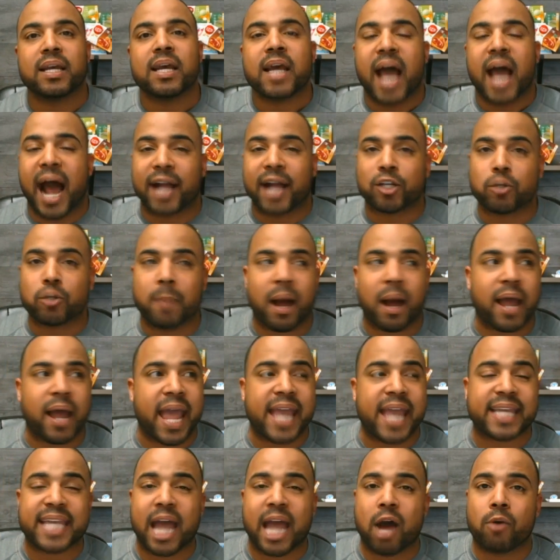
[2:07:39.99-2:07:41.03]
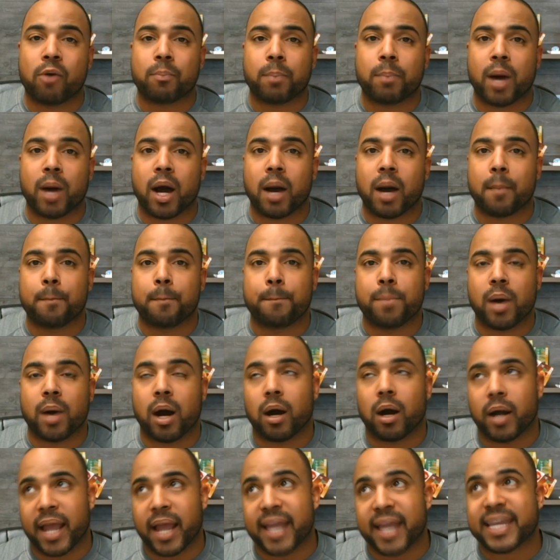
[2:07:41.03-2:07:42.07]
I do about 8 count
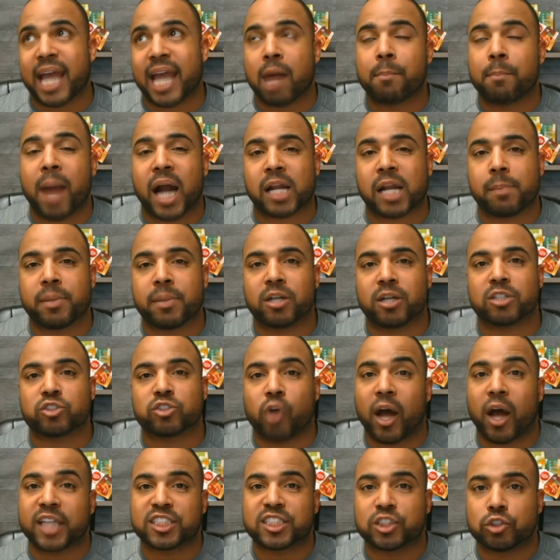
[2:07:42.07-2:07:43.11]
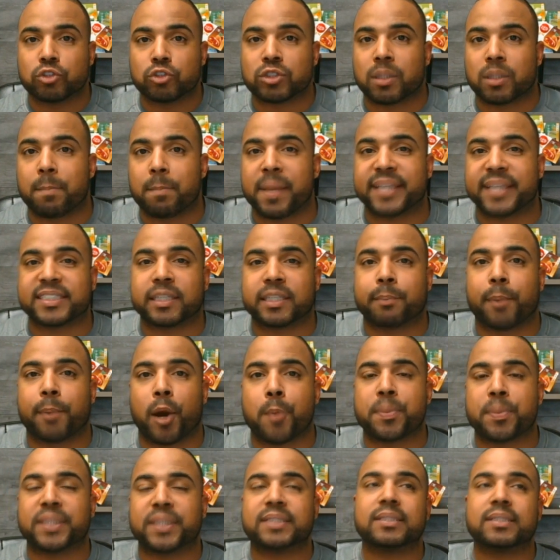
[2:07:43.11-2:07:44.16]
bodybuilders, or I just do some basic
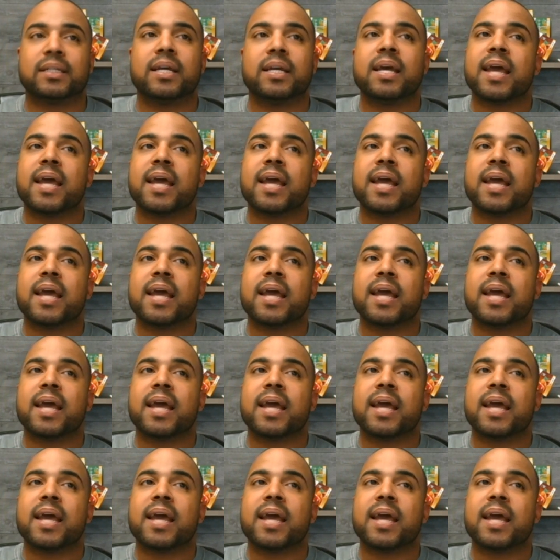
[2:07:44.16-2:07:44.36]
burpees.